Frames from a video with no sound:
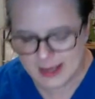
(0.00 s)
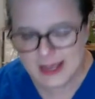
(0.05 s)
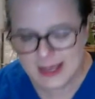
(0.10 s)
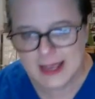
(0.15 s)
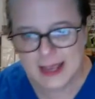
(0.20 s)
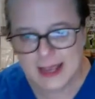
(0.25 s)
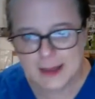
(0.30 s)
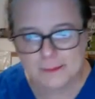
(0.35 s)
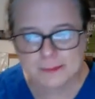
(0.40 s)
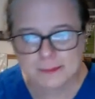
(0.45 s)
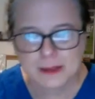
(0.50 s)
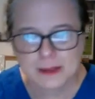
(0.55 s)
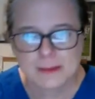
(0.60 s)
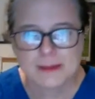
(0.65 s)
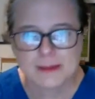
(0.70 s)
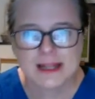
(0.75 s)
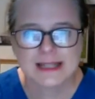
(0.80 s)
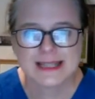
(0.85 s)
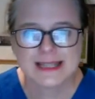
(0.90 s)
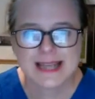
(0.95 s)

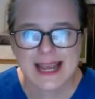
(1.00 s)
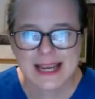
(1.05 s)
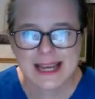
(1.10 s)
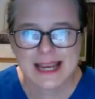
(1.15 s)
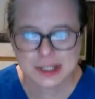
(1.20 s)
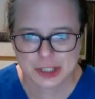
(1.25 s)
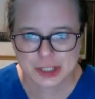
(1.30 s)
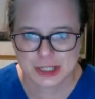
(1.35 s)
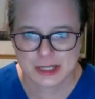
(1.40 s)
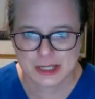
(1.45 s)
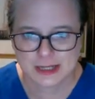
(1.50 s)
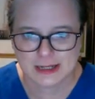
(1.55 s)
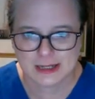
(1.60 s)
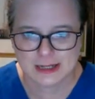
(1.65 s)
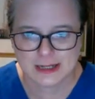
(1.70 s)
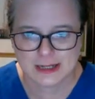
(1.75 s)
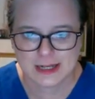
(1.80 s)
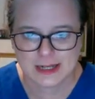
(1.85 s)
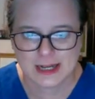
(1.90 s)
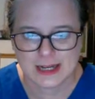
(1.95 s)
Implementation
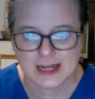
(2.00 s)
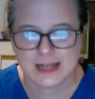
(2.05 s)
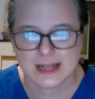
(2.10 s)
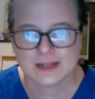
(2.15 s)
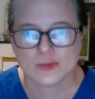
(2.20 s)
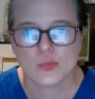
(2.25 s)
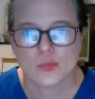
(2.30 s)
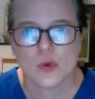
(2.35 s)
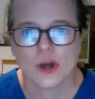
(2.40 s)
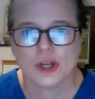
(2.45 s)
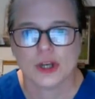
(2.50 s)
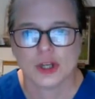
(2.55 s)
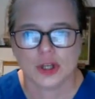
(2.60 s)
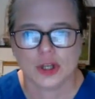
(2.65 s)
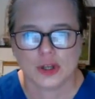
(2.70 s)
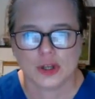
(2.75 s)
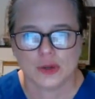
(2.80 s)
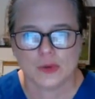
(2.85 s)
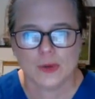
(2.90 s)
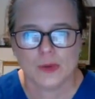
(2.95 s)
is what
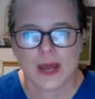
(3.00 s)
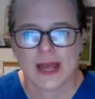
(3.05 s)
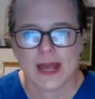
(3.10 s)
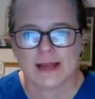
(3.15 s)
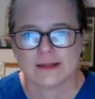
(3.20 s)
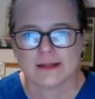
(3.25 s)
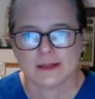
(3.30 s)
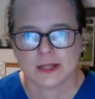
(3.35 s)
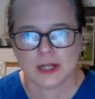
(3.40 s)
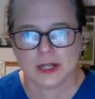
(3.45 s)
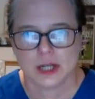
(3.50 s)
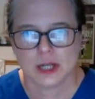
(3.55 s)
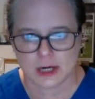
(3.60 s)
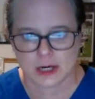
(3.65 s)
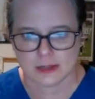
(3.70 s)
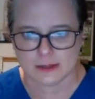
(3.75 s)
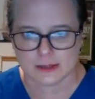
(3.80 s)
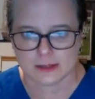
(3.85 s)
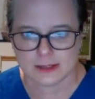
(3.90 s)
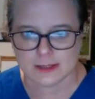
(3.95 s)
you as the
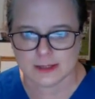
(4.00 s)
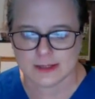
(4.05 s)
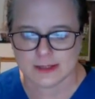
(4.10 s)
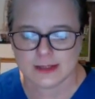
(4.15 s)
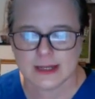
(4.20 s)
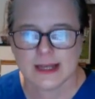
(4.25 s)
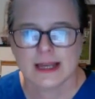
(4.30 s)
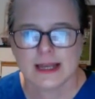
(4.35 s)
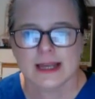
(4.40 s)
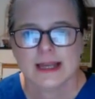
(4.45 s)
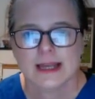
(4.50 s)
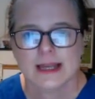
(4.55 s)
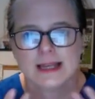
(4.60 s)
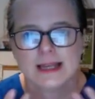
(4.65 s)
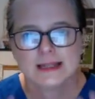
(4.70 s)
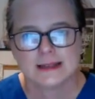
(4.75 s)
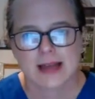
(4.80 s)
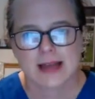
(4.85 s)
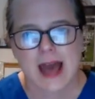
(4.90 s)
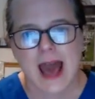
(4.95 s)
nurse
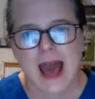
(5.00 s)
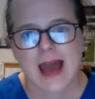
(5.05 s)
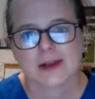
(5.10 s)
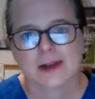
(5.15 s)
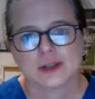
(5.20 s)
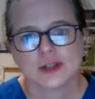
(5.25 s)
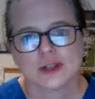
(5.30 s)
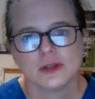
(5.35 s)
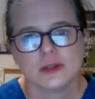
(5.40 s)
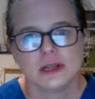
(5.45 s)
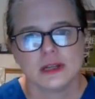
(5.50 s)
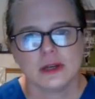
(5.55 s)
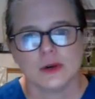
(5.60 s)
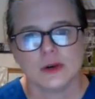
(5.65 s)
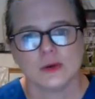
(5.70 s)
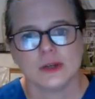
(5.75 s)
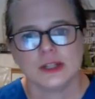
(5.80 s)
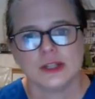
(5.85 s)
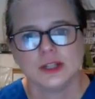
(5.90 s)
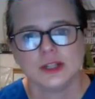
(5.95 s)
is actually
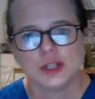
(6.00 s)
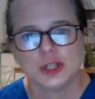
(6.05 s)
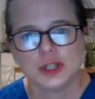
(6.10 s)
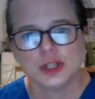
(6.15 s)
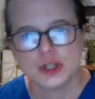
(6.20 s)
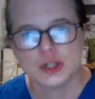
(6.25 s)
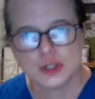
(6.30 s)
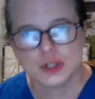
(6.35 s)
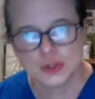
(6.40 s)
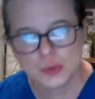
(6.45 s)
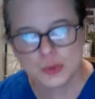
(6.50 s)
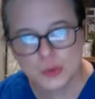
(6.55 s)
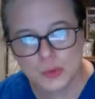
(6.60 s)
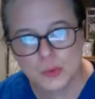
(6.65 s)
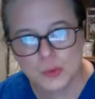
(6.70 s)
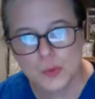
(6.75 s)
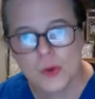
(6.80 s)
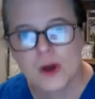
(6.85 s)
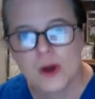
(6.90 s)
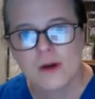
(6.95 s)
going to
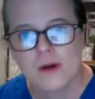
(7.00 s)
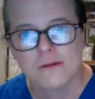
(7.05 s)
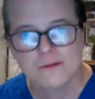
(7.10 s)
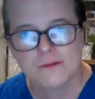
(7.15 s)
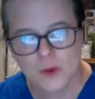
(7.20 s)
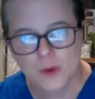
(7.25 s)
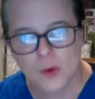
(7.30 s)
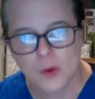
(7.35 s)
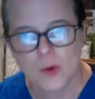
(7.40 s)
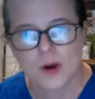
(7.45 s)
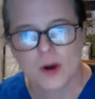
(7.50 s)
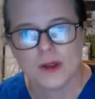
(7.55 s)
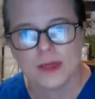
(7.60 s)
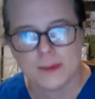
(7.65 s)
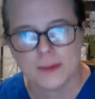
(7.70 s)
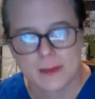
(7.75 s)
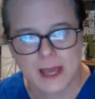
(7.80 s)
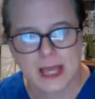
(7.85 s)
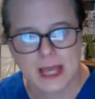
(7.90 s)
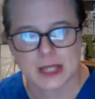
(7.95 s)
do for the
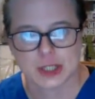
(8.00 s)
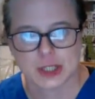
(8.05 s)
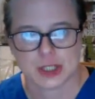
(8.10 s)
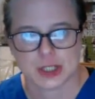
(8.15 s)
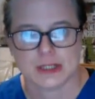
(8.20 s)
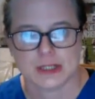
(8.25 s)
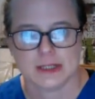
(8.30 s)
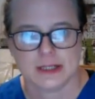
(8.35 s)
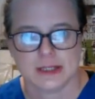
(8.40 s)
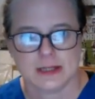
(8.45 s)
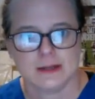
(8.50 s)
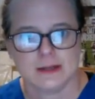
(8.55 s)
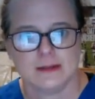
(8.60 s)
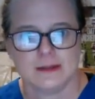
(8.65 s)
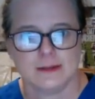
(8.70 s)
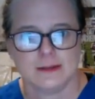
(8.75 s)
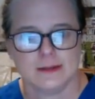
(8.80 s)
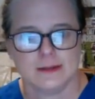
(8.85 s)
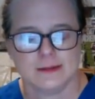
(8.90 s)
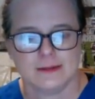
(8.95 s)
patient.
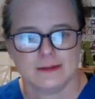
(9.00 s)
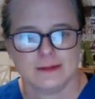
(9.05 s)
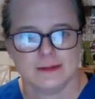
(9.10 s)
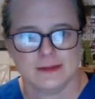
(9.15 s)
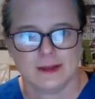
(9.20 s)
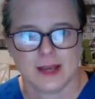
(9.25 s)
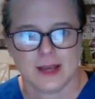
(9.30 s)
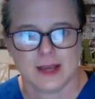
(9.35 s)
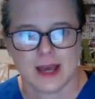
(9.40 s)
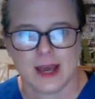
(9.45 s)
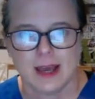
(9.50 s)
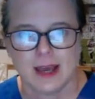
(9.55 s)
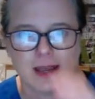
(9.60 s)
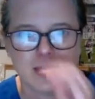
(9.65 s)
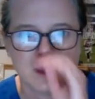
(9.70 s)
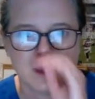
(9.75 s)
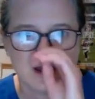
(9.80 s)
Okay.